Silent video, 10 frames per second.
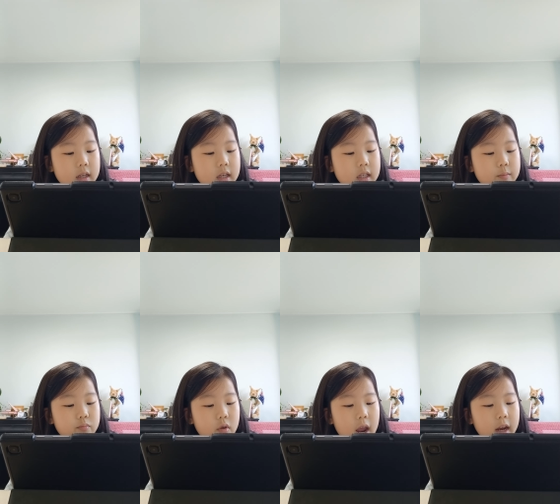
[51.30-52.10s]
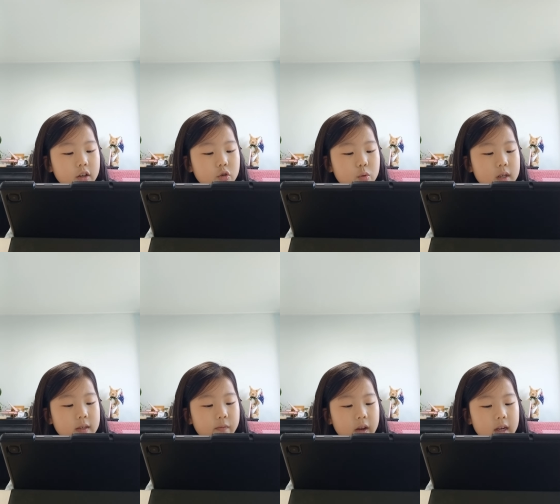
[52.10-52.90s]
He sprang to
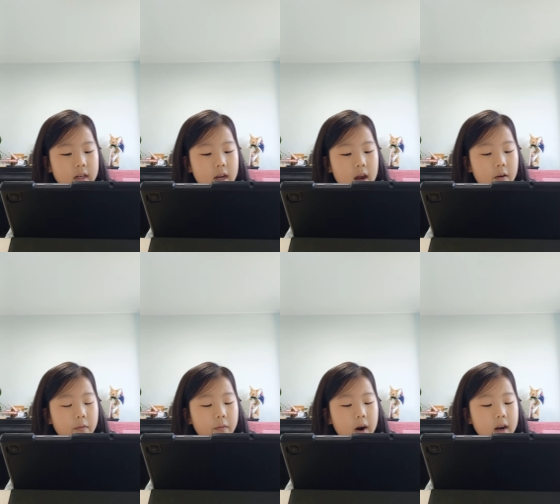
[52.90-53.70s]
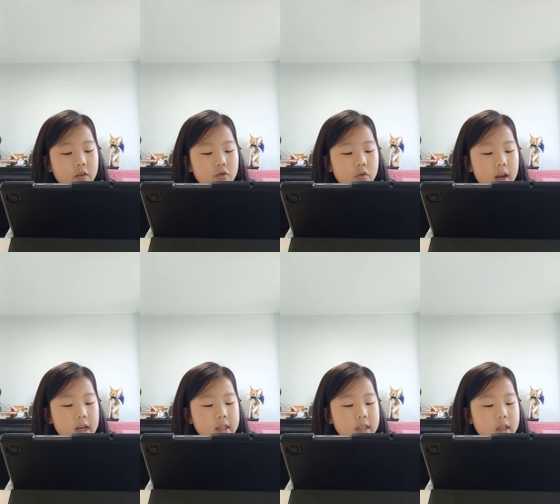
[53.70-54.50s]
his feet. Fine
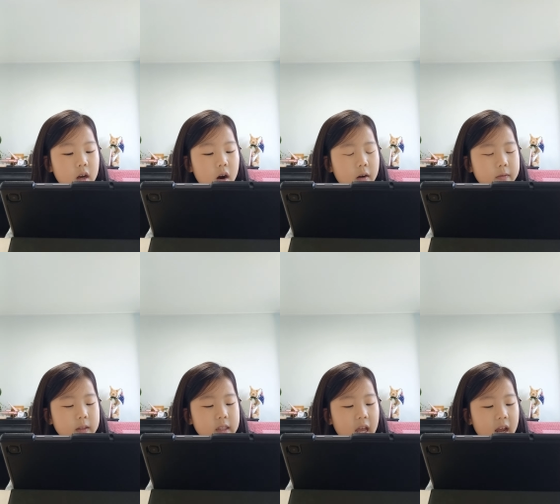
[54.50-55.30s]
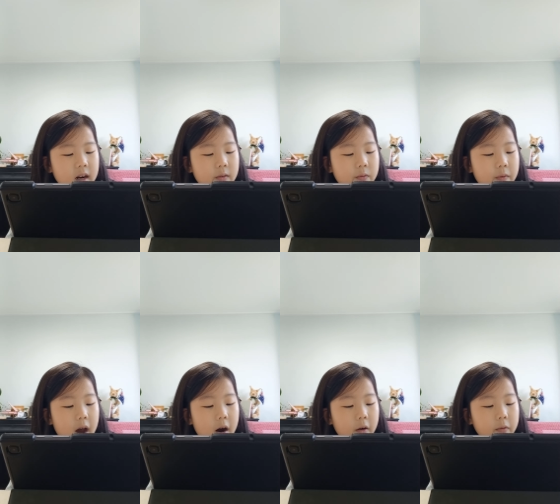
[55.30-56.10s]
grains of sand
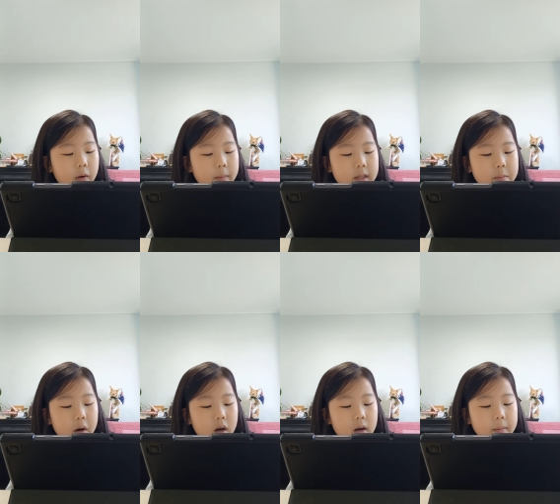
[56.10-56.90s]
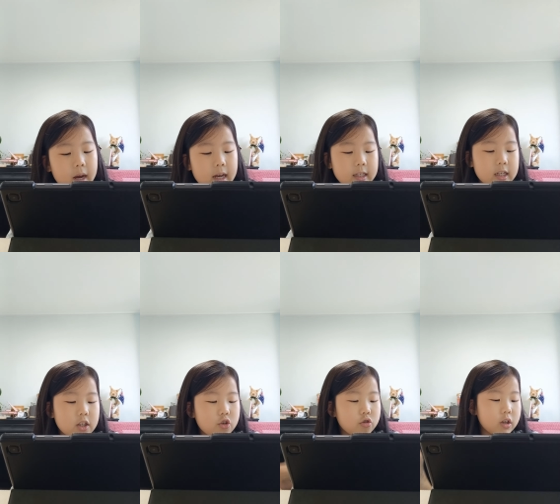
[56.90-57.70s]
fell from his bottom as he
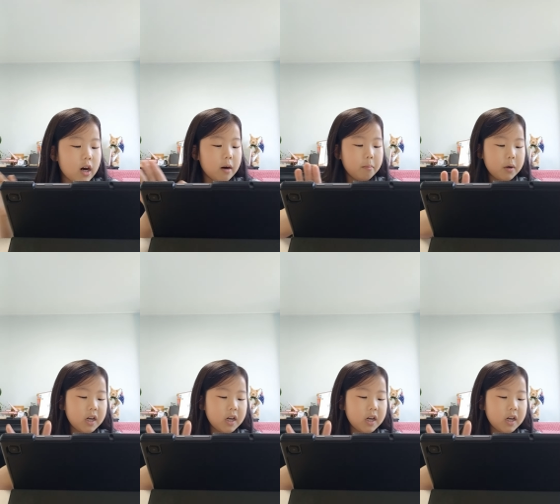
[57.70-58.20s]
stood up.